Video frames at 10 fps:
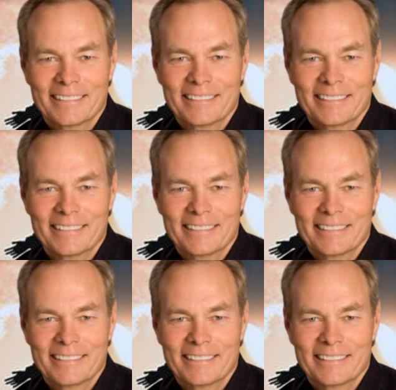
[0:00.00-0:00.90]

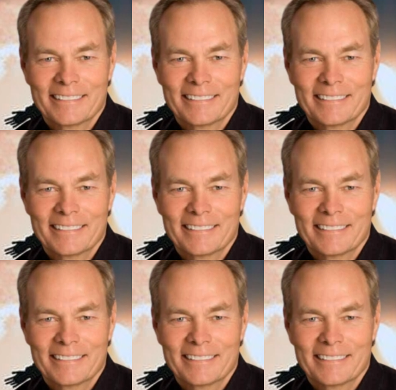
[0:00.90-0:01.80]

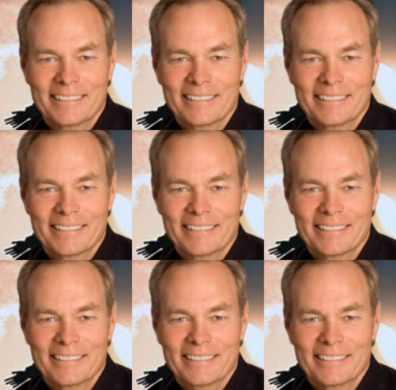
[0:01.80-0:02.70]

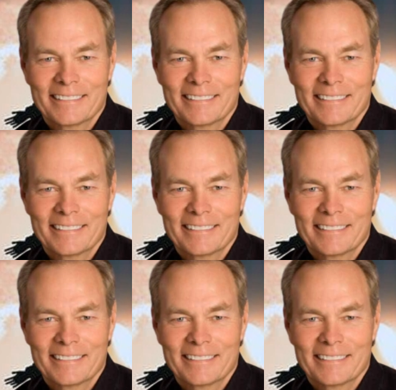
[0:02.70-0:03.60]

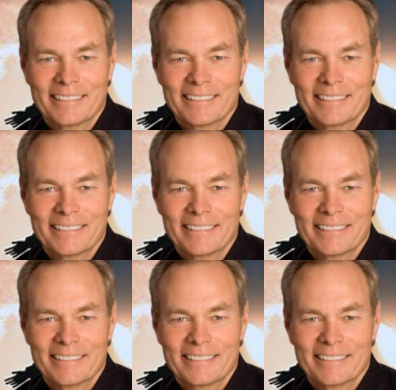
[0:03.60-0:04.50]

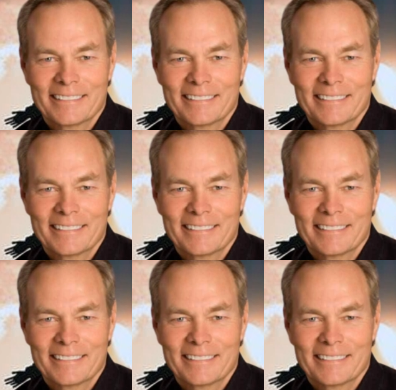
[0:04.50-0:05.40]

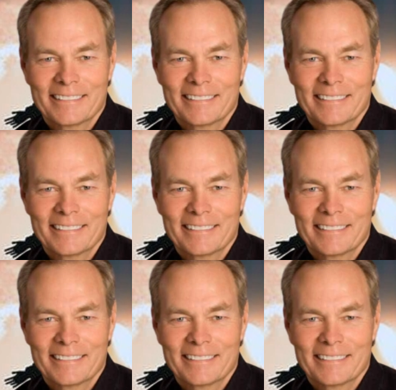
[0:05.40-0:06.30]

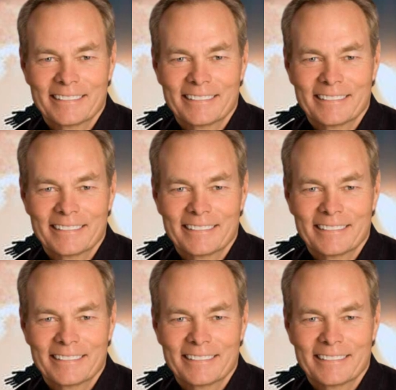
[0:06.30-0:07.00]
This is a still picture; no speech is visible.